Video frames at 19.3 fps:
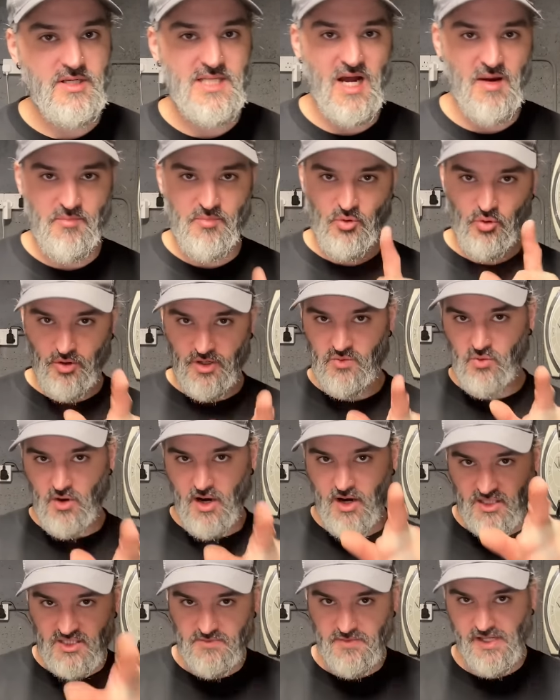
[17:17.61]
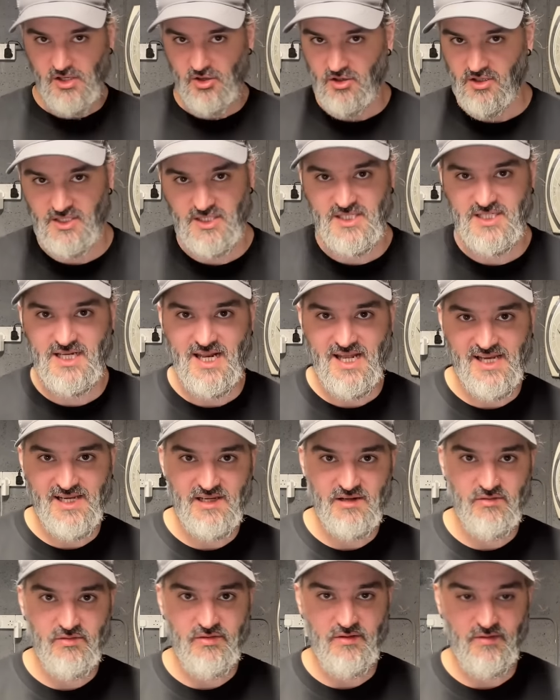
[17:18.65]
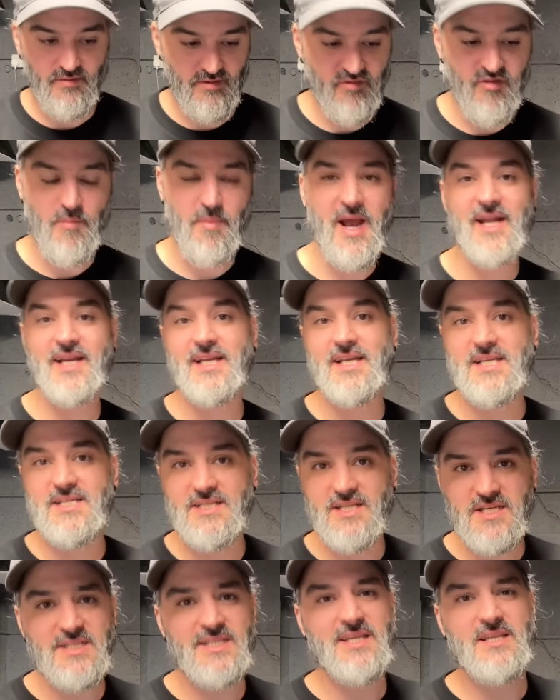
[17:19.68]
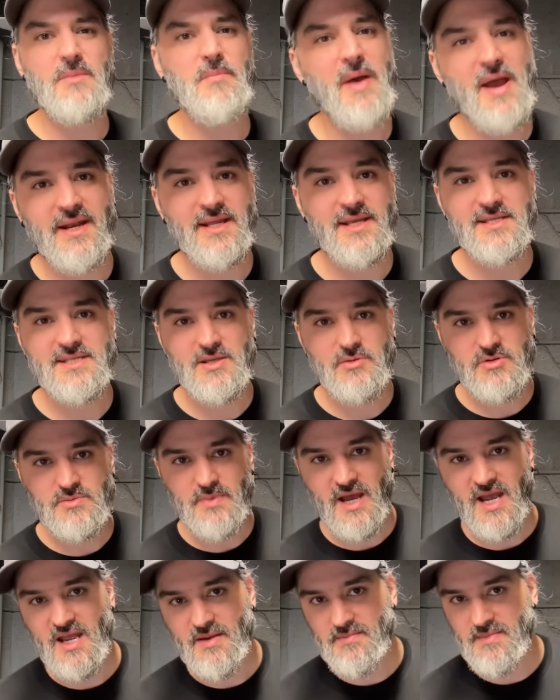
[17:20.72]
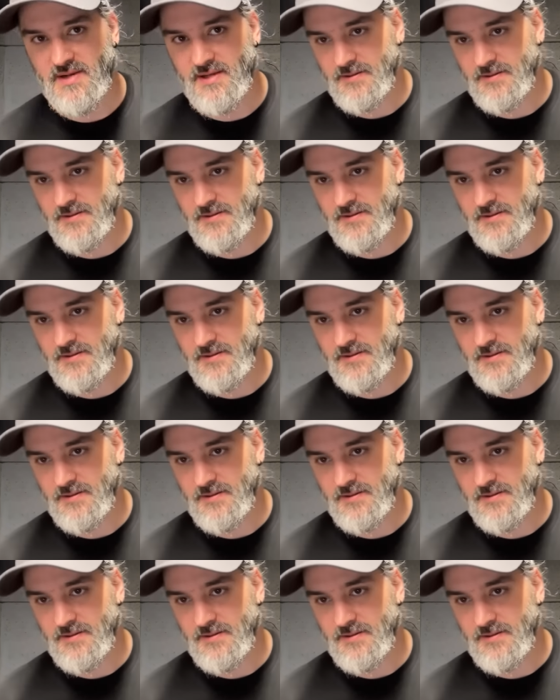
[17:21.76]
That boy works me like a slave for pennies. Did you see the pennies he was paying me?